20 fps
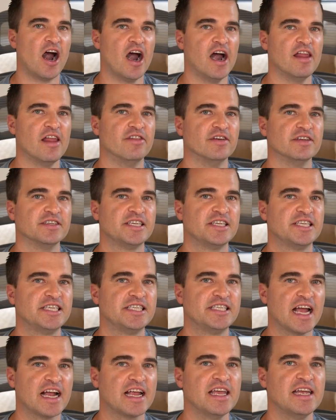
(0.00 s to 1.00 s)
All right, the
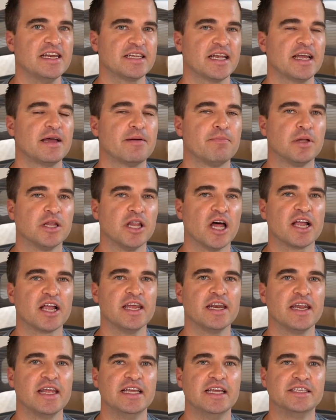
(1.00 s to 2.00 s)
second
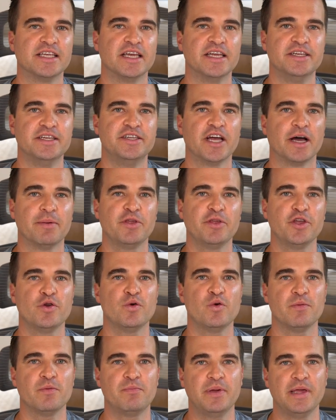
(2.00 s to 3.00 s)
plugin is
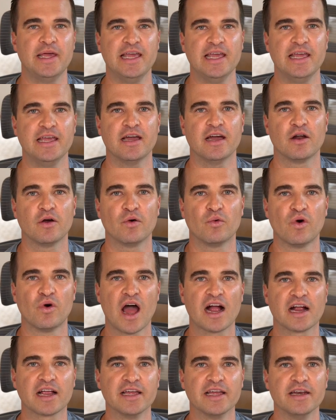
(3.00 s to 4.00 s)
WP
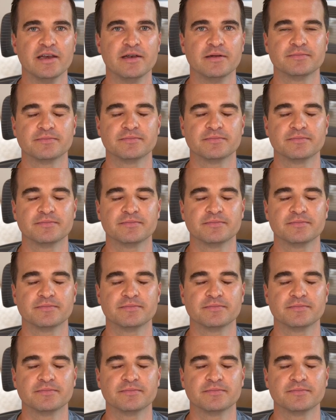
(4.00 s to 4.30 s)
Rocket.